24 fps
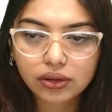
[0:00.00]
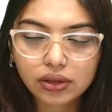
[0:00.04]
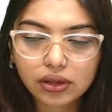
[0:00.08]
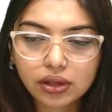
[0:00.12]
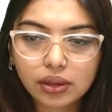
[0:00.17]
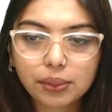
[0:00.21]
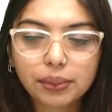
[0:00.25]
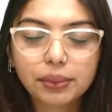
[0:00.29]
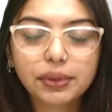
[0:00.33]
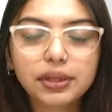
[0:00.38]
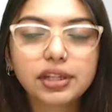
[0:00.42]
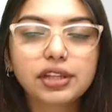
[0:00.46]

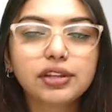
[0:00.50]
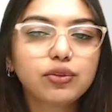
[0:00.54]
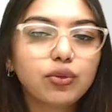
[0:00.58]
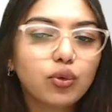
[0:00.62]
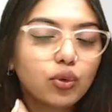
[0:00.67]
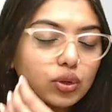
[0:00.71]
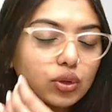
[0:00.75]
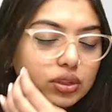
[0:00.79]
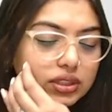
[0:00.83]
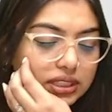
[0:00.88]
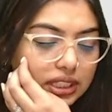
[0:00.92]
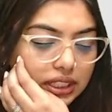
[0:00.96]
Many
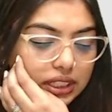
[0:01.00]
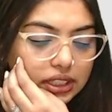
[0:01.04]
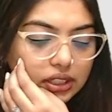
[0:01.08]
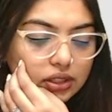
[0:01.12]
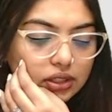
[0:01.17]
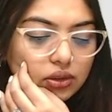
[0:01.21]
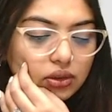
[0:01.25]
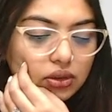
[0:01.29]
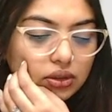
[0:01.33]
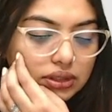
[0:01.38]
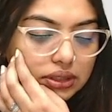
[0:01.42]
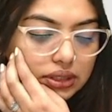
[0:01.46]
folds are there,
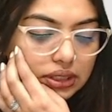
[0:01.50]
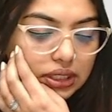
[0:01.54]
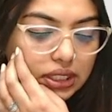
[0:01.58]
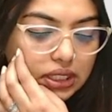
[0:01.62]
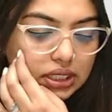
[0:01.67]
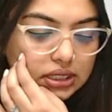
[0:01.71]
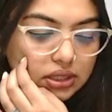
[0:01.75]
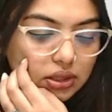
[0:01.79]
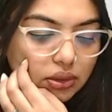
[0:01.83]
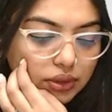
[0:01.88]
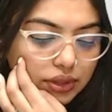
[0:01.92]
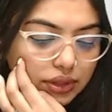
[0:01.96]
no? That is
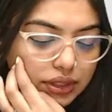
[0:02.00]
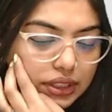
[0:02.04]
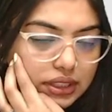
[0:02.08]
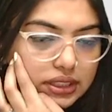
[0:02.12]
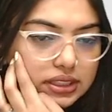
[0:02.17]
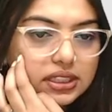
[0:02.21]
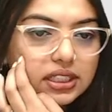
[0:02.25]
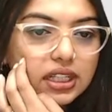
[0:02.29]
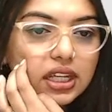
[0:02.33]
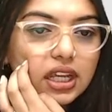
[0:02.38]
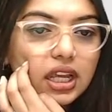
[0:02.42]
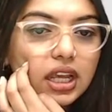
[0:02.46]
how it is.
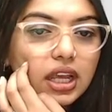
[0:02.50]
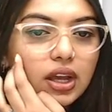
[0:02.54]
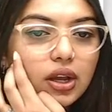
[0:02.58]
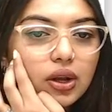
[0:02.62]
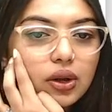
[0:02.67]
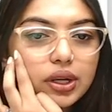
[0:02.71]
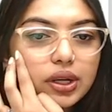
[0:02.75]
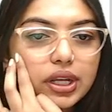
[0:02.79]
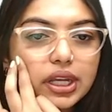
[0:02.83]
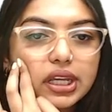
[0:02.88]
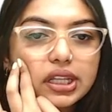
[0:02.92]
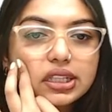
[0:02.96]

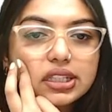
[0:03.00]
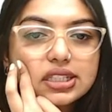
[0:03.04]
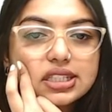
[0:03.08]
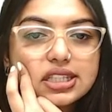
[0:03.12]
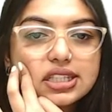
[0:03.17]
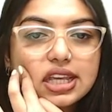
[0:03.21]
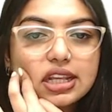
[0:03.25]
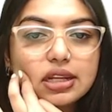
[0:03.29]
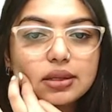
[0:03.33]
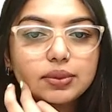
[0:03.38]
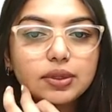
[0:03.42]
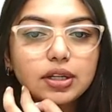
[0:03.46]
Okay, the
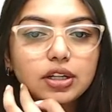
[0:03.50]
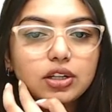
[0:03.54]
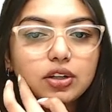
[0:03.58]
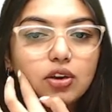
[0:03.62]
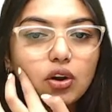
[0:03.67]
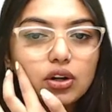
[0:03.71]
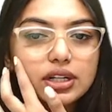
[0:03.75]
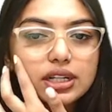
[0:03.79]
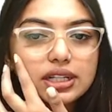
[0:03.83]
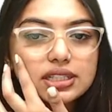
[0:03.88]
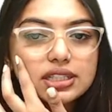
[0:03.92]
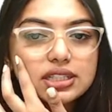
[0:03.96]
cerebral
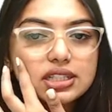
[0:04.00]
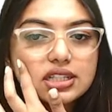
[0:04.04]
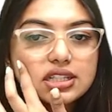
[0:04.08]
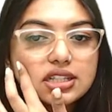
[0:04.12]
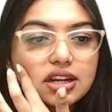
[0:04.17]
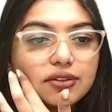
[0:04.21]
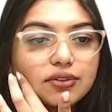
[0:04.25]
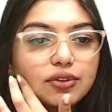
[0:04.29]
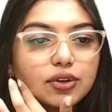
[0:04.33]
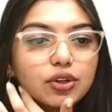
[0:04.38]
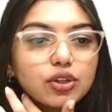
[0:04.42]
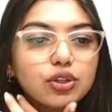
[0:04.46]
cortex is
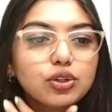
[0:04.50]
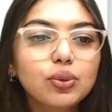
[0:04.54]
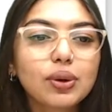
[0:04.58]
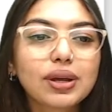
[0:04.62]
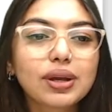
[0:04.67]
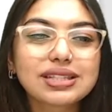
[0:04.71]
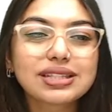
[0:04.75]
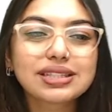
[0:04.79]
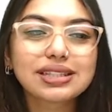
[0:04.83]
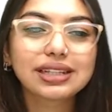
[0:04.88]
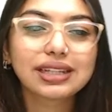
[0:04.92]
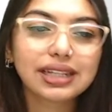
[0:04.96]
referred to
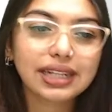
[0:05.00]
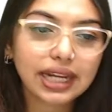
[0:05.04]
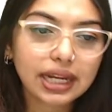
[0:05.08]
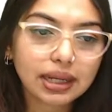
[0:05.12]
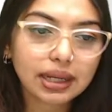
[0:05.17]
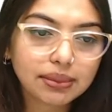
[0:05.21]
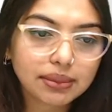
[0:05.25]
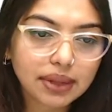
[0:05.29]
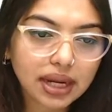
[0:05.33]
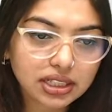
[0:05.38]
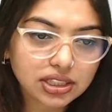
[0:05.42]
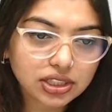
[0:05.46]
as the grey
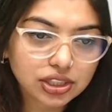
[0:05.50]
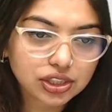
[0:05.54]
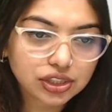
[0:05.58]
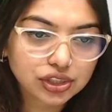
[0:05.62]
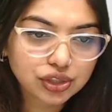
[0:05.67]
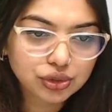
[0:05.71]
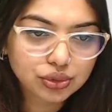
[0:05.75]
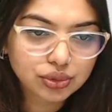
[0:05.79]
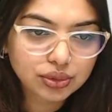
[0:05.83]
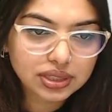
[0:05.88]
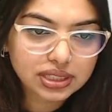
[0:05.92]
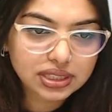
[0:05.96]
matter
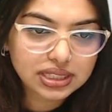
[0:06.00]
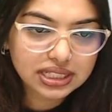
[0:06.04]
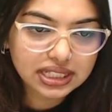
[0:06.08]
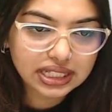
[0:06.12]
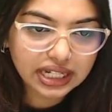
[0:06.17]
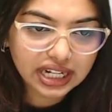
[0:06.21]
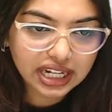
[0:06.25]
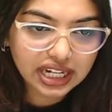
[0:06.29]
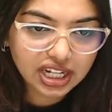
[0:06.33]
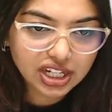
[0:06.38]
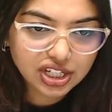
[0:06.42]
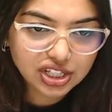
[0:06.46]
due to its
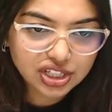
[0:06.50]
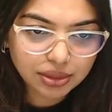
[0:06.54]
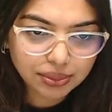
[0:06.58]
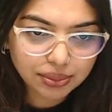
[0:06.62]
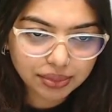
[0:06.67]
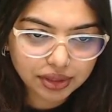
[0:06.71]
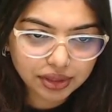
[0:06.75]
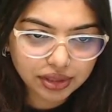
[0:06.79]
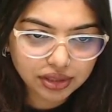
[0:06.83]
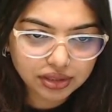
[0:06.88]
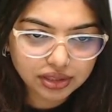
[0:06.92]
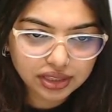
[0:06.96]
greyish
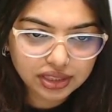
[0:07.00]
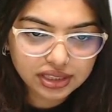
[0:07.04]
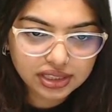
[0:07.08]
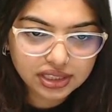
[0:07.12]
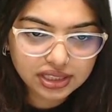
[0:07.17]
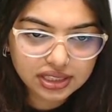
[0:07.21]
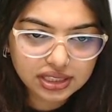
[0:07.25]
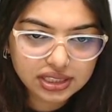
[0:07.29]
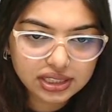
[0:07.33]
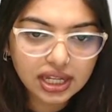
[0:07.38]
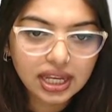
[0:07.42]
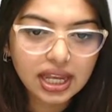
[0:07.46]

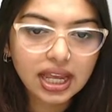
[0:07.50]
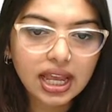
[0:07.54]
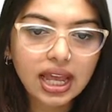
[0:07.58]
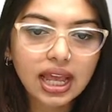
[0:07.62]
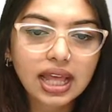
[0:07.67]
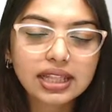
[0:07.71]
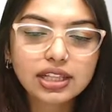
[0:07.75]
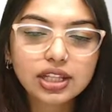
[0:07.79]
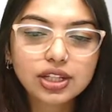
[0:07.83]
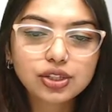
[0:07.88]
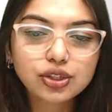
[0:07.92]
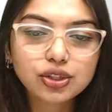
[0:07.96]
appearance.
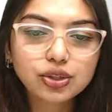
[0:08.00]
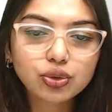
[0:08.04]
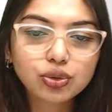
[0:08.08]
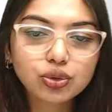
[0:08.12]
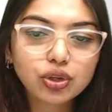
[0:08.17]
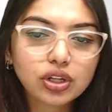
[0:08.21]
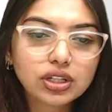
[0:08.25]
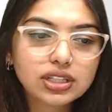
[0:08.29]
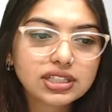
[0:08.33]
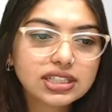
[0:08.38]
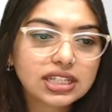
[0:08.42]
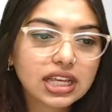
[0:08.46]
The
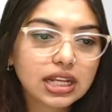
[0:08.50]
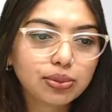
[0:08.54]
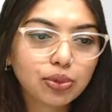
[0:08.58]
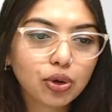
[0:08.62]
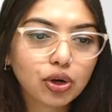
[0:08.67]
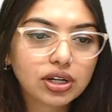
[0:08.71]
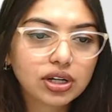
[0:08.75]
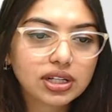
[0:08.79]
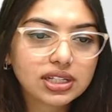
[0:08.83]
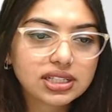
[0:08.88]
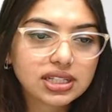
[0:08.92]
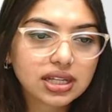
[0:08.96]
neuron cell
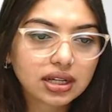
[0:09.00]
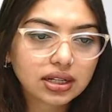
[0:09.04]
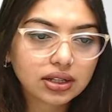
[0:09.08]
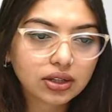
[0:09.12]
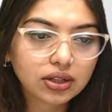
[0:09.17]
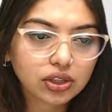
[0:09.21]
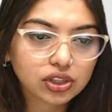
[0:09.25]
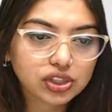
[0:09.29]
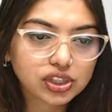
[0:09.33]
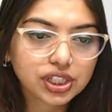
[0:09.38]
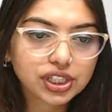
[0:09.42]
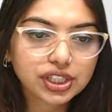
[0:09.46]
bodies are
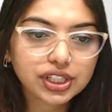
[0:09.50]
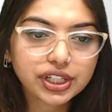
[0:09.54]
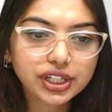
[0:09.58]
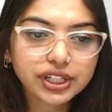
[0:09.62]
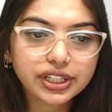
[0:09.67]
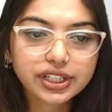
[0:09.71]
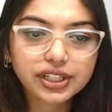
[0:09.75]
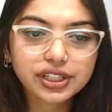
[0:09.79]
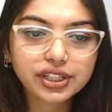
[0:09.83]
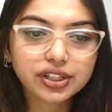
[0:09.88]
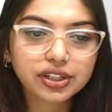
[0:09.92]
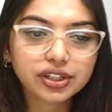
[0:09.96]

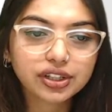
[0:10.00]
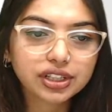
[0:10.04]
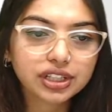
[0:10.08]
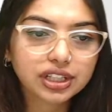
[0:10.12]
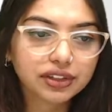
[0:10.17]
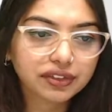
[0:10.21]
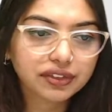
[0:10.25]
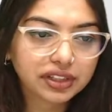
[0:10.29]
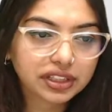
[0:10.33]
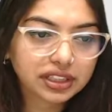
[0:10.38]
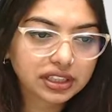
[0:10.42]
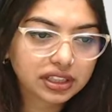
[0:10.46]
concentrated here,
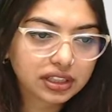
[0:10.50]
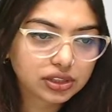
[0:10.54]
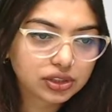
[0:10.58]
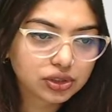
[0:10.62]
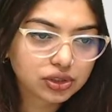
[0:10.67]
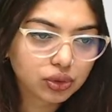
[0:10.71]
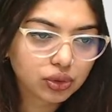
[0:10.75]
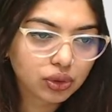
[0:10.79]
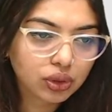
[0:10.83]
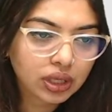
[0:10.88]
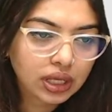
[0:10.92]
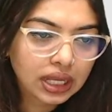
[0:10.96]
giving the,
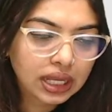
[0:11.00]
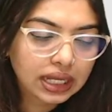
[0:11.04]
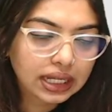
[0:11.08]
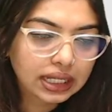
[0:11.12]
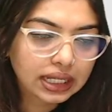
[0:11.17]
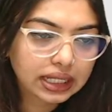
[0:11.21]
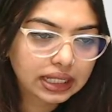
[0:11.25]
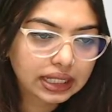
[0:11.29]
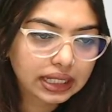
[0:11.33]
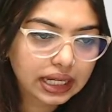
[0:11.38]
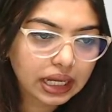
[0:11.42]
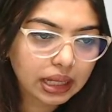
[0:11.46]
so
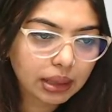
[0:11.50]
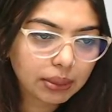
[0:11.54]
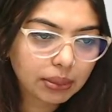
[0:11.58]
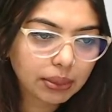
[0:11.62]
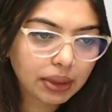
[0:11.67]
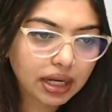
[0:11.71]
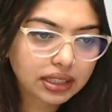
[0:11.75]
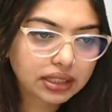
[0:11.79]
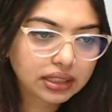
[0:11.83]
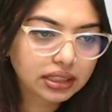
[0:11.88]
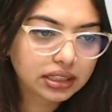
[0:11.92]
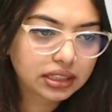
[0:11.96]
grey
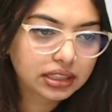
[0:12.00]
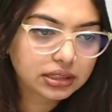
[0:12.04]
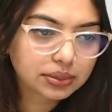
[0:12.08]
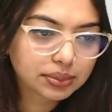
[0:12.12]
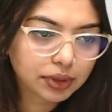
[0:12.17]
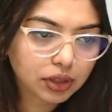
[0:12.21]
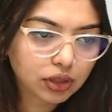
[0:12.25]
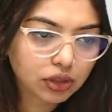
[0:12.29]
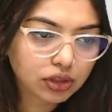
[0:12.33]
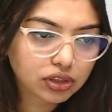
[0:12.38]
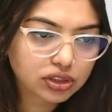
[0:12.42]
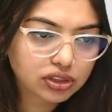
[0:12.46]
matter is
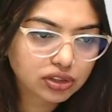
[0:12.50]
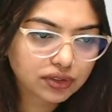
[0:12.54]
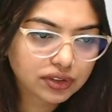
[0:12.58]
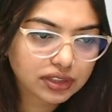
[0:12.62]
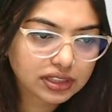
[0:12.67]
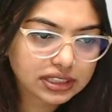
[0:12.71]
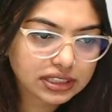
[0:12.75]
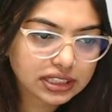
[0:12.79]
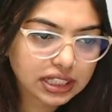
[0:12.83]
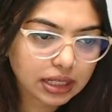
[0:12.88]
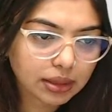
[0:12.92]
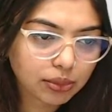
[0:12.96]
because of the
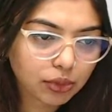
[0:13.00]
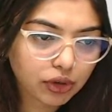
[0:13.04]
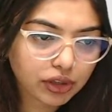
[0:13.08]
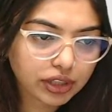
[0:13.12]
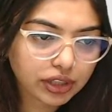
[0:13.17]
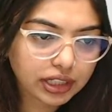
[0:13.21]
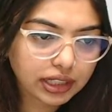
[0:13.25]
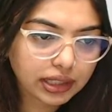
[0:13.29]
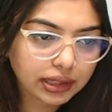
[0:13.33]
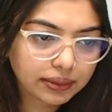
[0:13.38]
cell body.